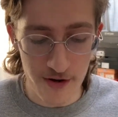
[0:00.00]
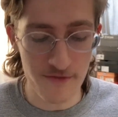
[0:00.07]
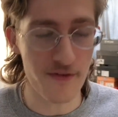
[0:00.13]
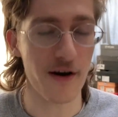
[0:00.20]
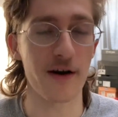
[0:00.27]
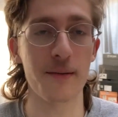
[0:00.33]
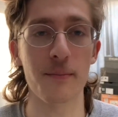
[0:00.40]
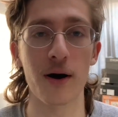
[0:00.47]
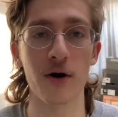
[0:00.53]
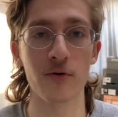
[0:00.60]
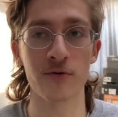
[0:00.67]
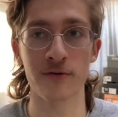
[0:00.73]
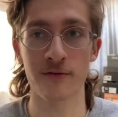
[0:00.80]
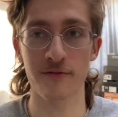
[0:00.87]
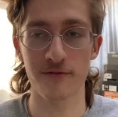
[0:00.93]
very
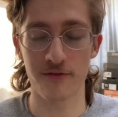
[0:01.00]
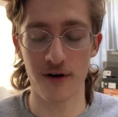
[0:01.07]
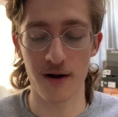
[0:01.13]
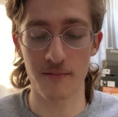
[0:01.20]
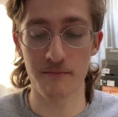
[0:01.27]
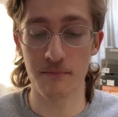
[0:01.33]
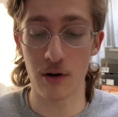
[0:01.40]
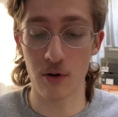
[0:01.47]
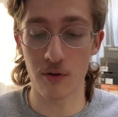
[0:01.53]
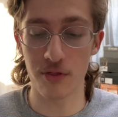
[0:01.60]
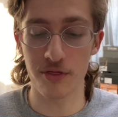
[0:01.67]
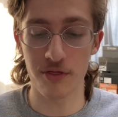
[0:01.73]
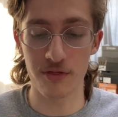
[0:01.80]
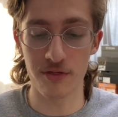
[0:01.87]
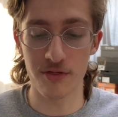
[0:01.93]
potent from
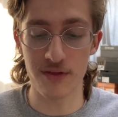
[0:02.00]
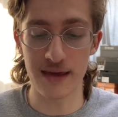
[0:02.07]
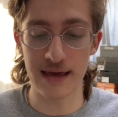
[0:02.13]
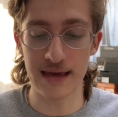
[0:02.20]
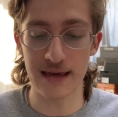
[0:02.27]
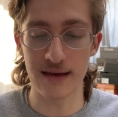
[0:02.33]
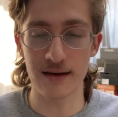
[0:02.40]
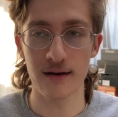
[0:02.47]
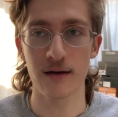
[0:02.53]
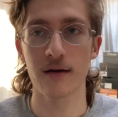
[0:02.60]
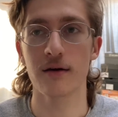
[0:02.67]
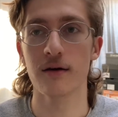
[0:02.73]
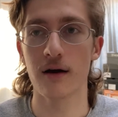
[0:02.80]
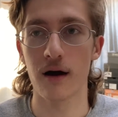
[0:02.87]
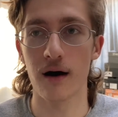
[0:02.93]
both the, you
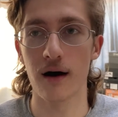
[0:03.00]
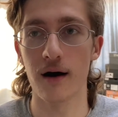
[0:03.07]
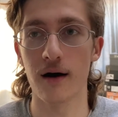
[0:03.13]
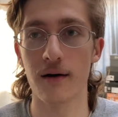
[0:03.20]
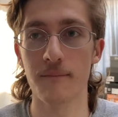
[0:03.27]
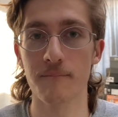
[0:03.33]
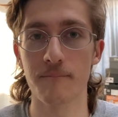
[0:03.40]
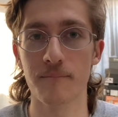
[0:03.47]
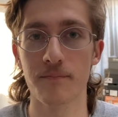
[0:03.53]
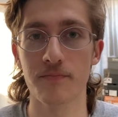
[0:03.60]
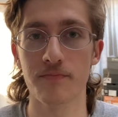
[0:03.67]
know,